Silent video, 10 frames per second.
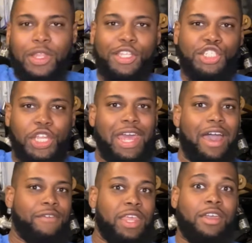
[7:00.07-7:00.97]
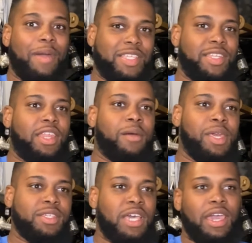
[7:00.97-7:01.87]
she did have an incapacitated
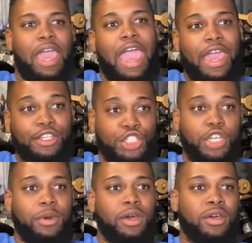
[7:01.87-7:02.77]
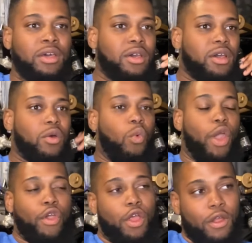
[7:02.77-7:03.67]
Kamihite and Shiba with
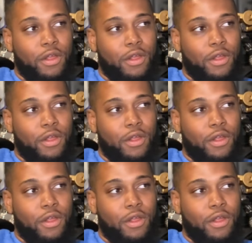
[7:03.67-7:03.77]
her.